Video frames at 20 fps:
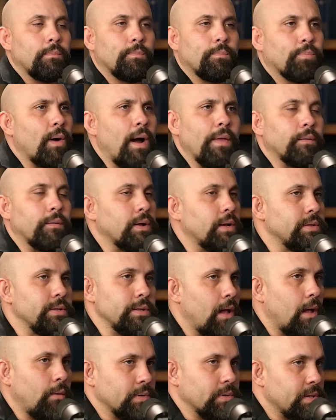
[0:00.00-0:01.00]
brother
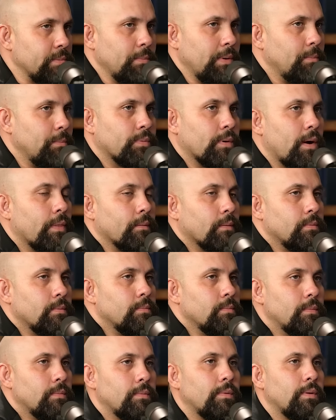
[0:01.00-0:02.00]
doesn't always mean brother,
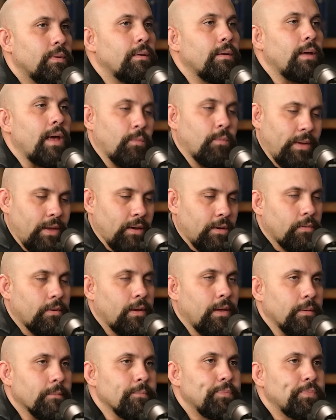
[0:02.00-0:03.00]
and, and we
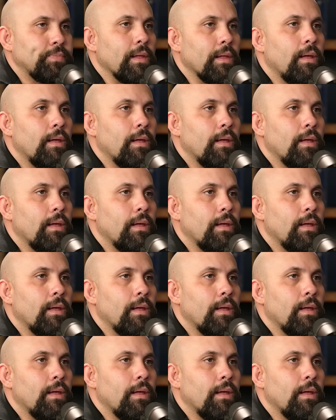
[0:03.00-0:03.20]
agree.